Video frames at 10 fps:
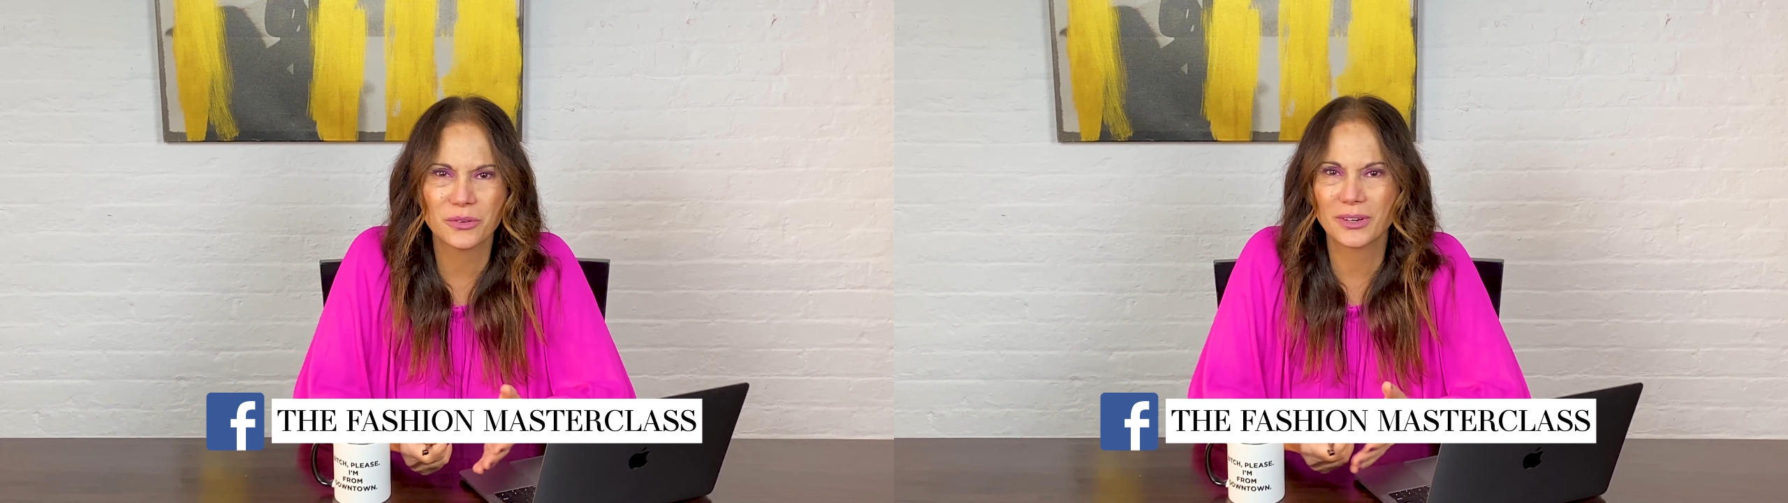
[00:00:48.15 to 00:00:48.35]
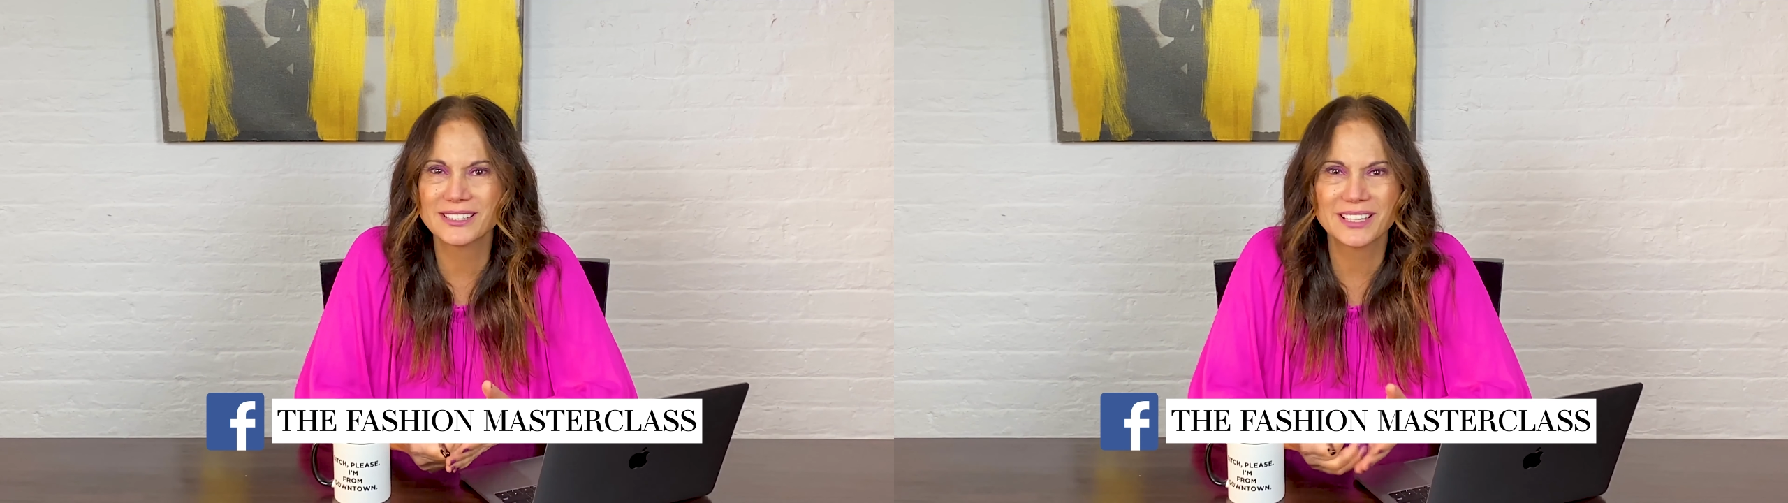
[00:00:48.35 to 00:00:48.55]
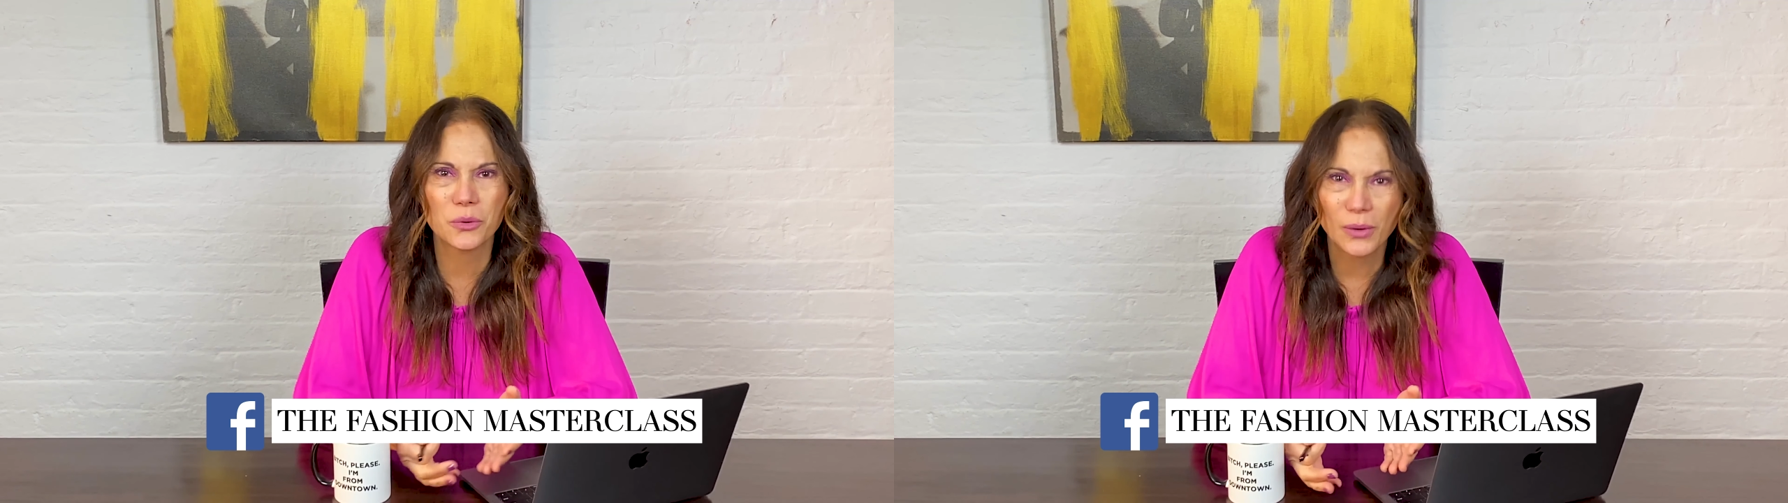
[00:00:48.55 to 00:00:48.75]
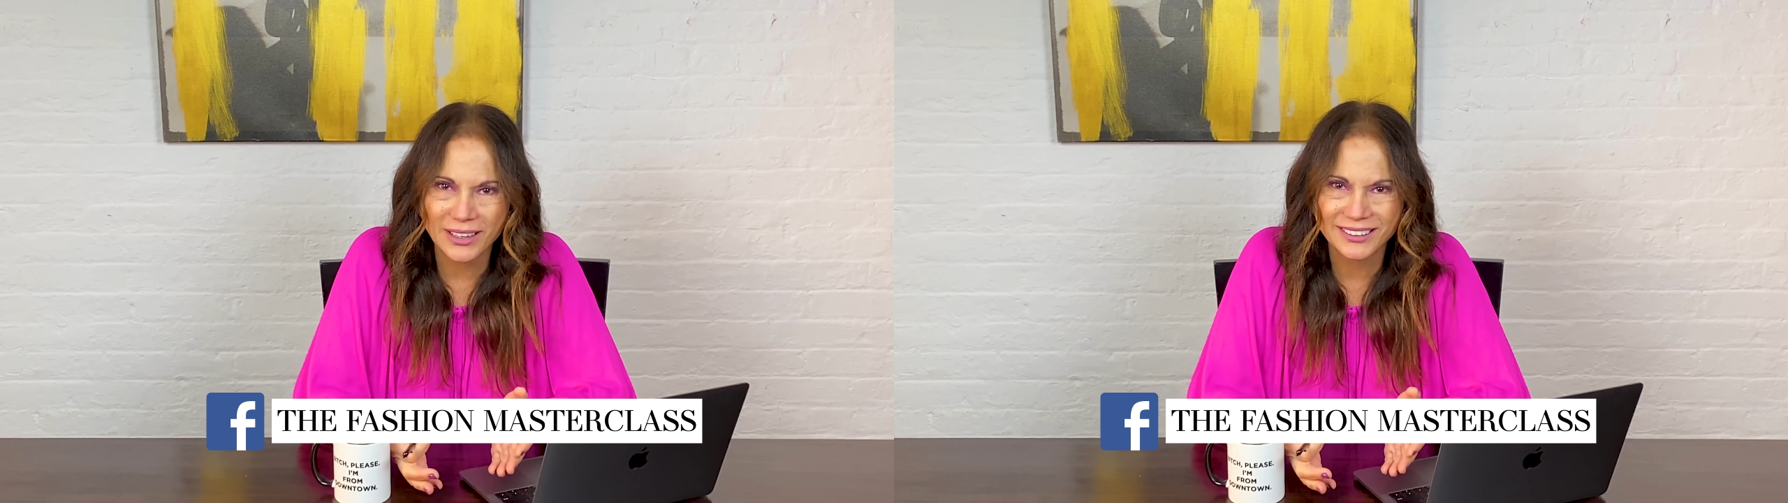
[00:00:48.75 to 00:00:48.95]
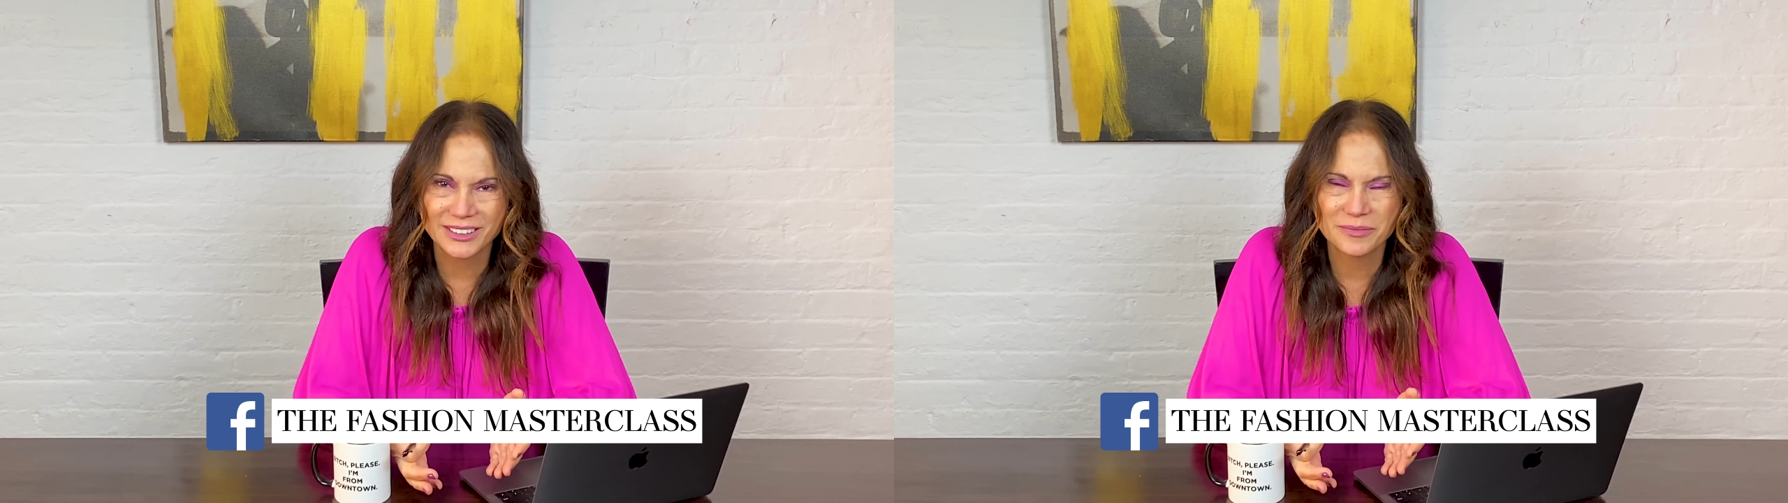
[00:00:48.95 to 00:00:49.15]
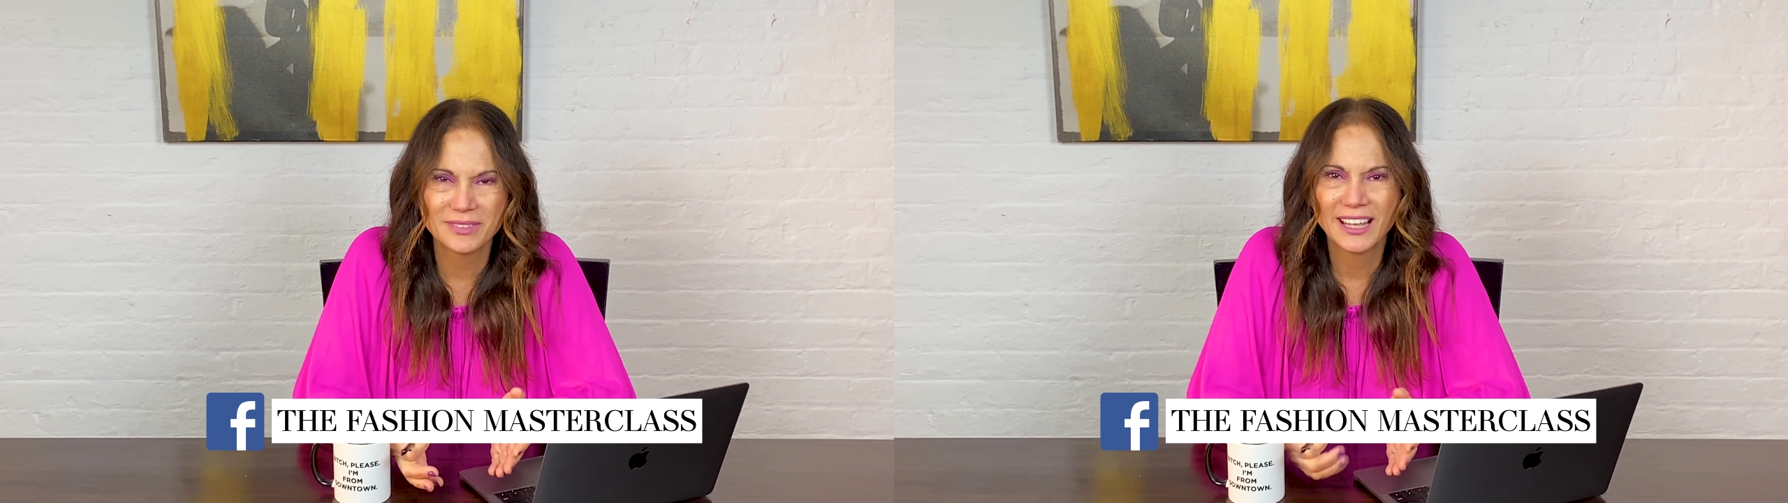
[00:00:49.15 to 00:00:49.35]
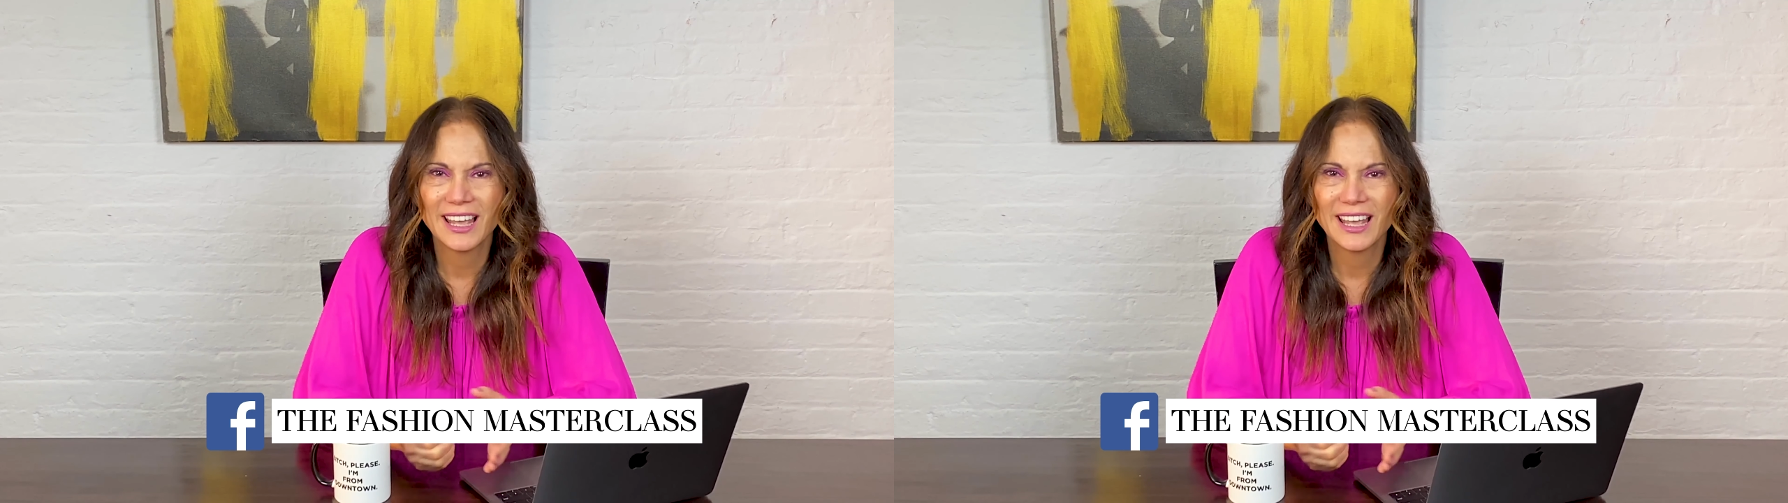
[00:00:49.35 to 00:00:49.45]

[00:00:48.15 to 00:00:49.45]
I want to say welcome.